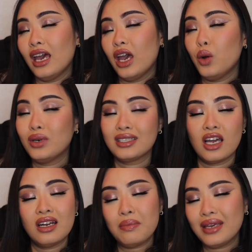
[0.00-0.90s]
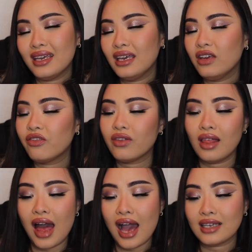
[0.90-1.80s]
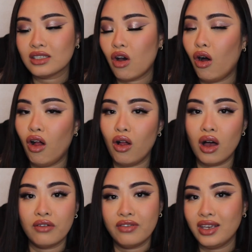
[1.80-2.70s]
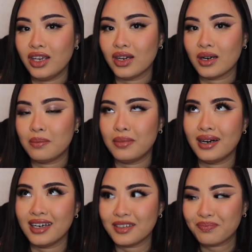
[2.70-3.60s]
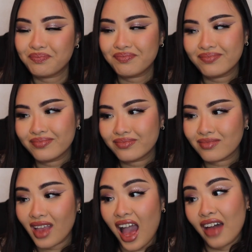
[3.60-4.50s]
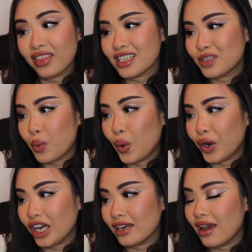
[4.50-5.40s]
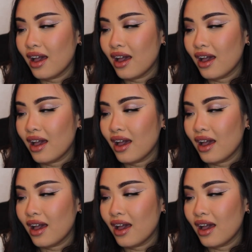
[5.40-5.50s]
it was gonna be the last haul of the year, but at this point,